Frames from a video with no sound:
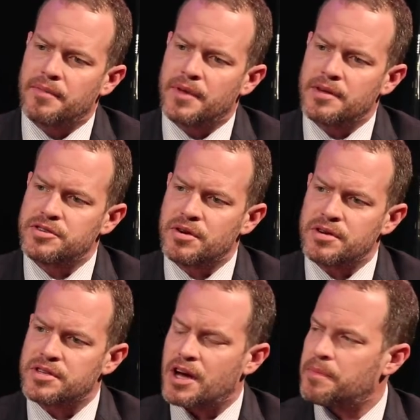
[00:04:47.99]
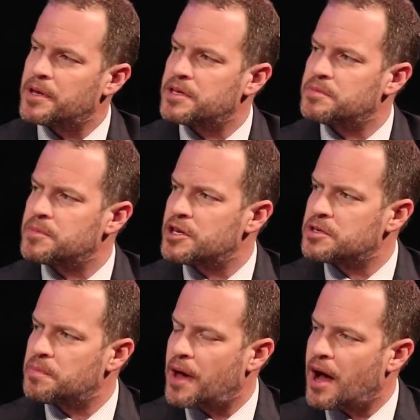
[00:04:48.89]
insurance companies,
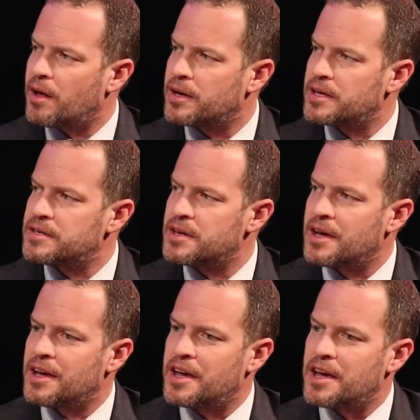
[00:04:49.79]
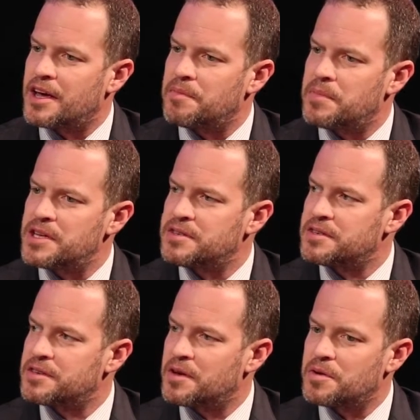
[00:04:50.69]
municipalities, and
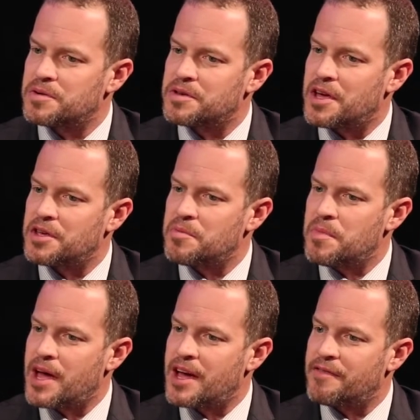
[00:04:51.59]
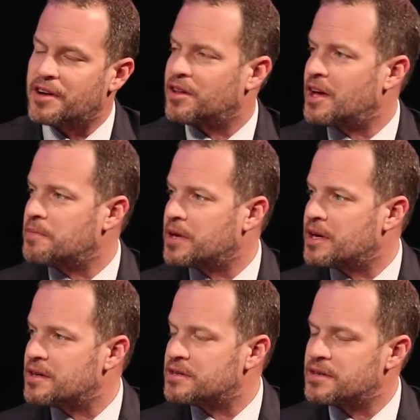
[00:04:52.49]
business owners that you may have a claim
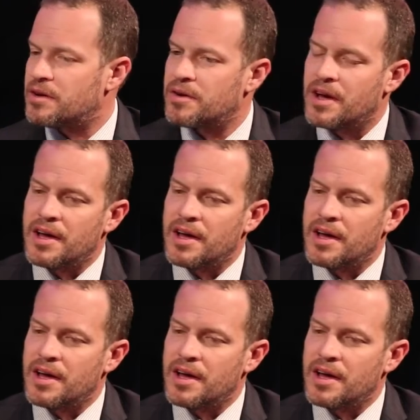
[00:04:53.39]
against. So